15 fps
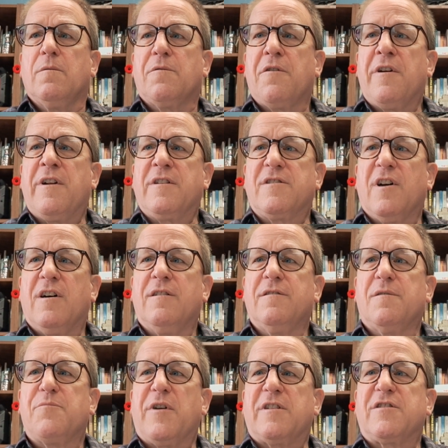Greetings all
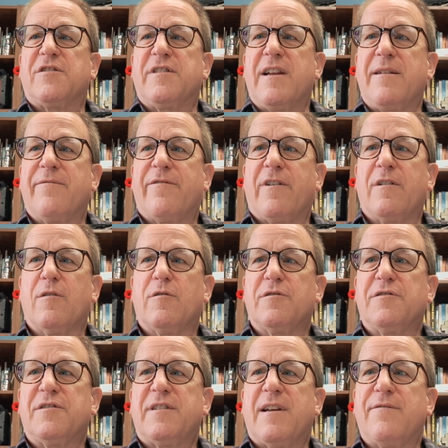in the precious name of our
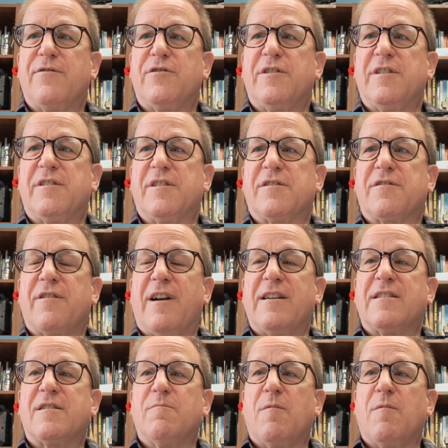Lord and Savior Jesus Christ,